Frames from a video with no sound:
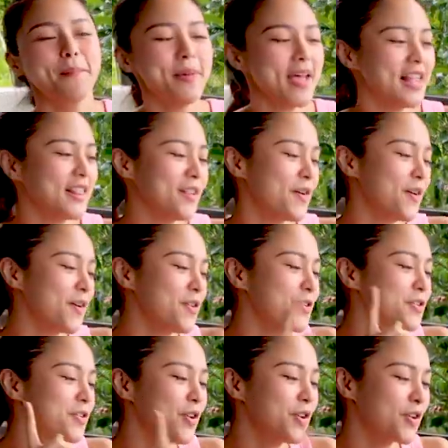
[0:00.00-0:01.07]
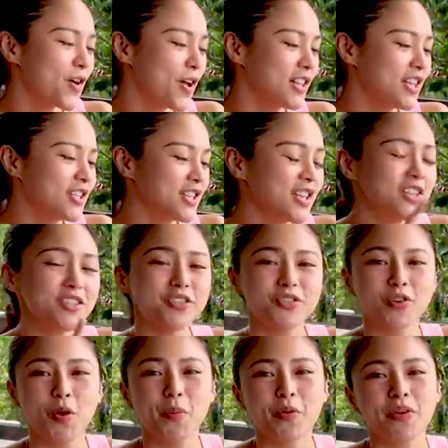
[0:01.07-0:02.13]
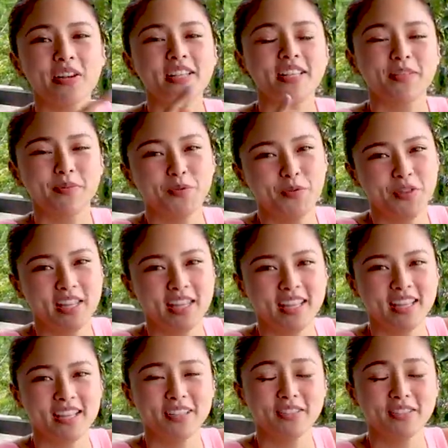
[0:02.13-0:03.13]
Belo Collagen Strawberry Smoothie.